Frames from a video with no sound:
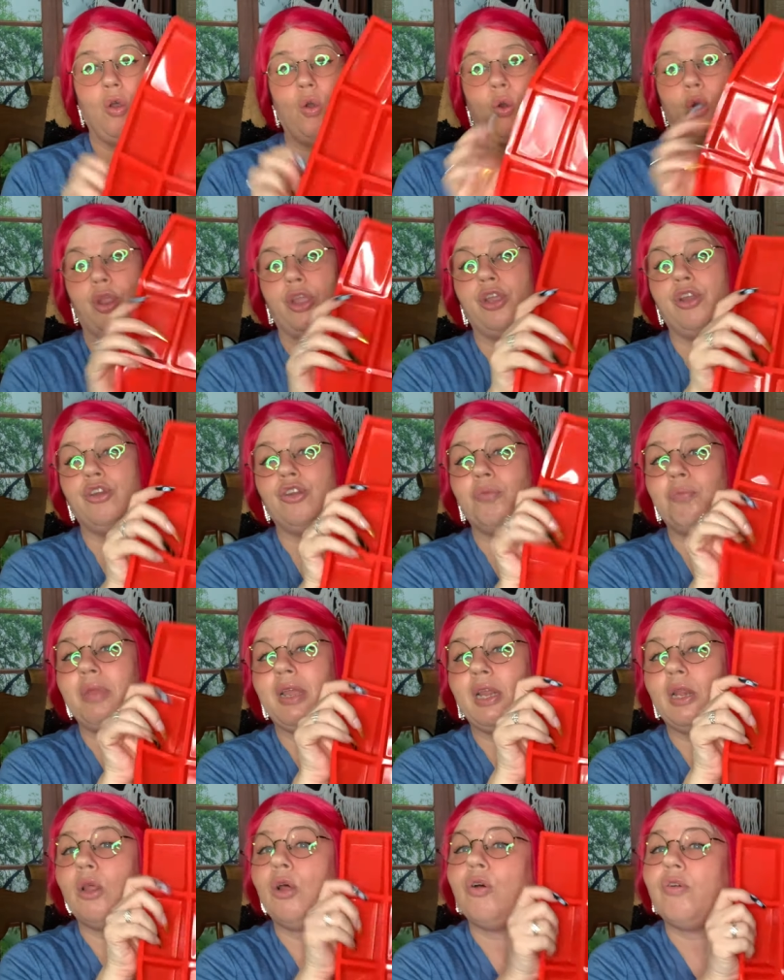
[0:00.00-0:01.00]
Or you can do
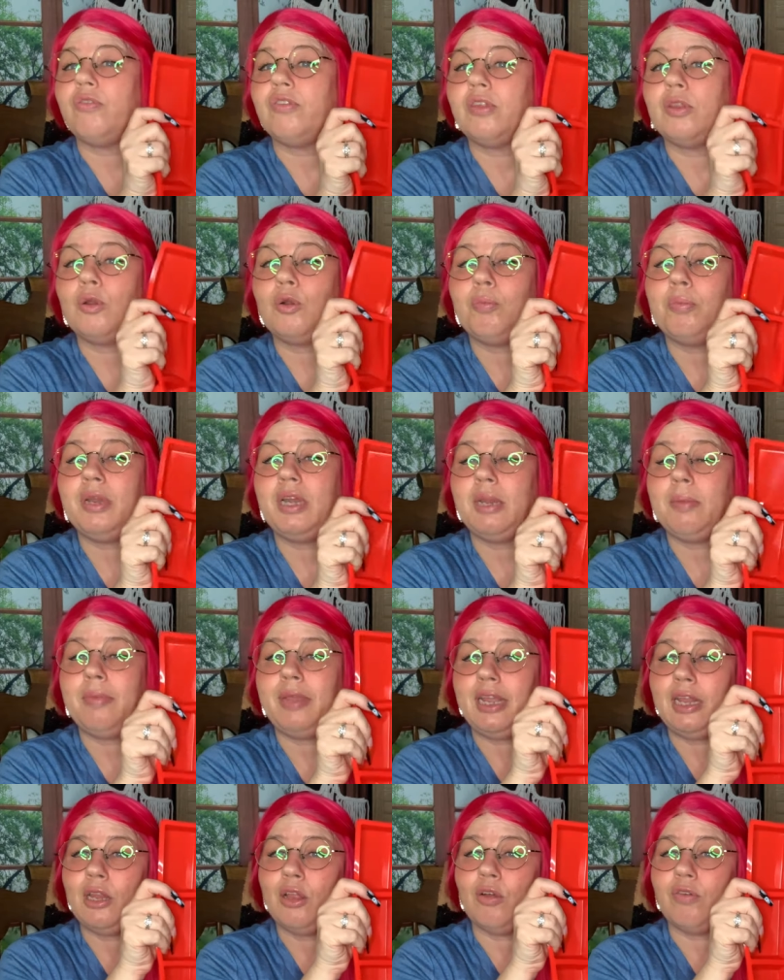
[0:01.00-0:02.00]
meatloafs, little mini
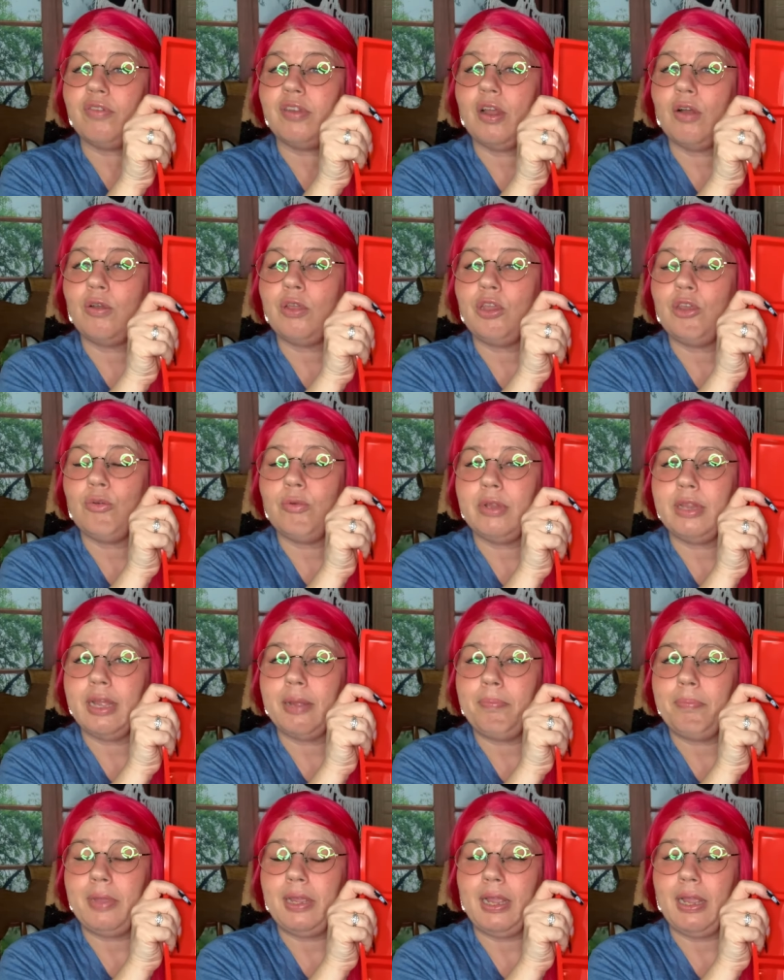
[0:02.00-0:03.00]
meatloafs. How cute would
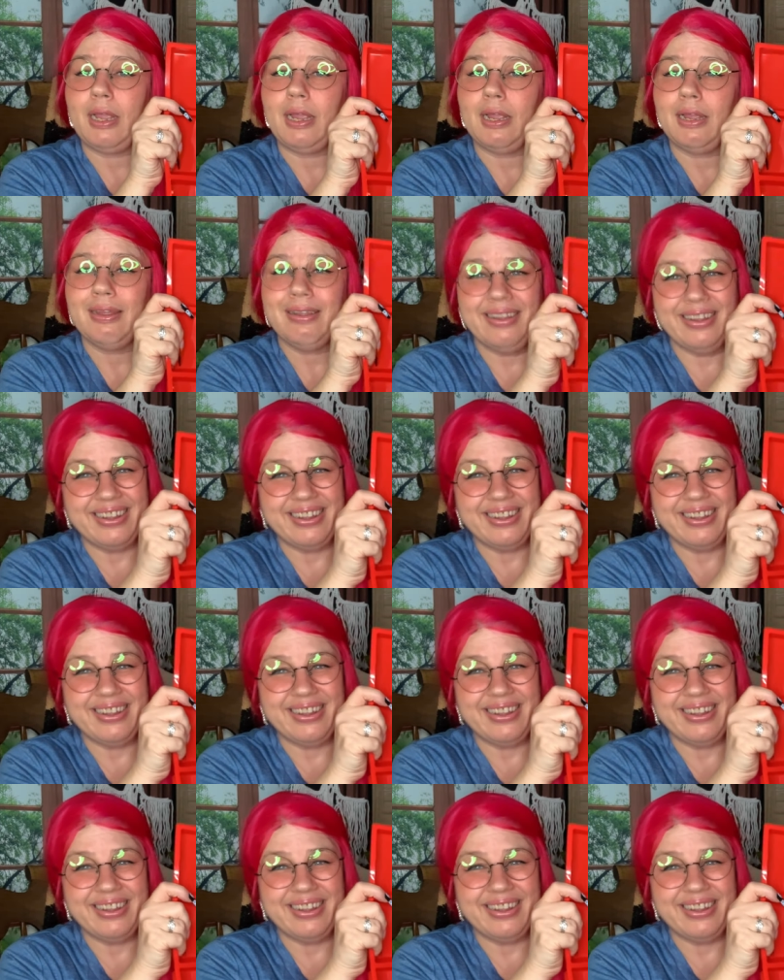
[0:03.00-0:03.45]
that be?